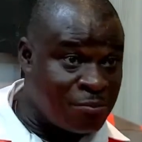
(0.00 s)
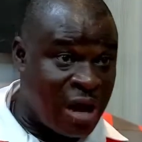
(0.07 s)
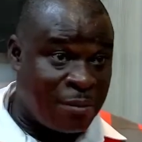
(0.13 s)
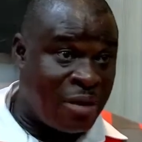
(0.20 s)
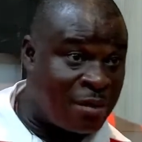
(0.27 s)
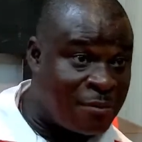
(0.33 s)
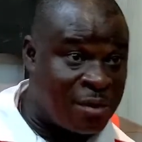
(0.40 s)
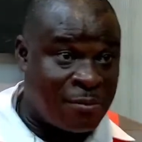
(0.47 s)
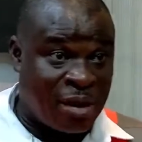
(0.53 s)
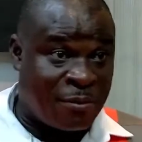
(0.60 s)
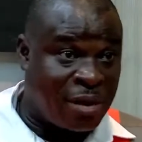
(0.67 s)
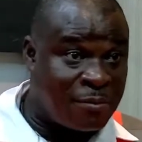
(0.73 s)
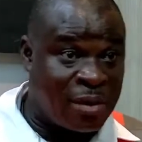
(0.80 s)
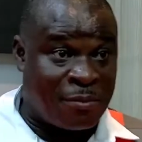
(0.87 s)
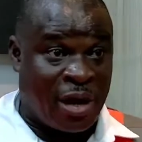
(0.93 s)
Back, back, back, back,
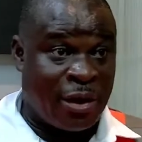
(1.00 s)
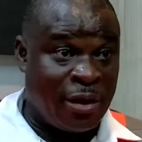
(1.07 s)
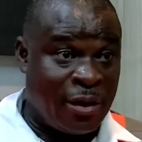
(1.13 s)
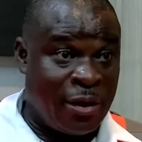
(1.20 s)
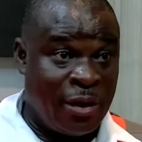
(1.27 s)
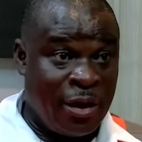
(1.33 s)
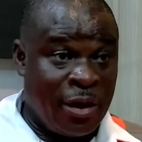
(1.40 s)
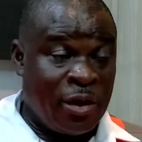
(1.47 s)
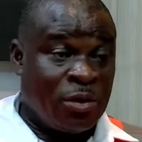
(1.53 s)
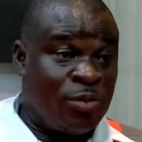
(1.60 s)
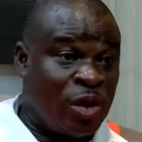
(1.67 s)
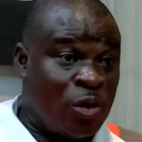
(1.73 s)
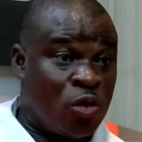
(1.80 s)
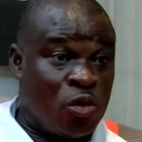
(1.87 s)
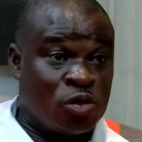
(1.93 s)
back, back, back.
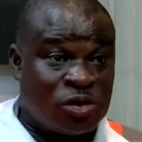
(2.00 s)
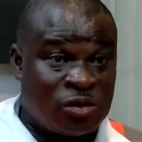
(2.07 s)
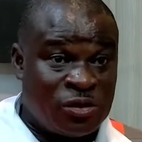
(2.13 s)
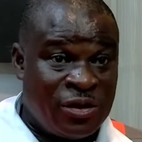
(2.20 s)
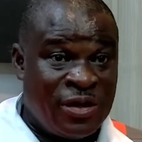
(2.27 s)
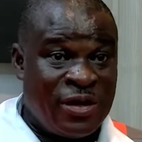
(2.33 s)
Because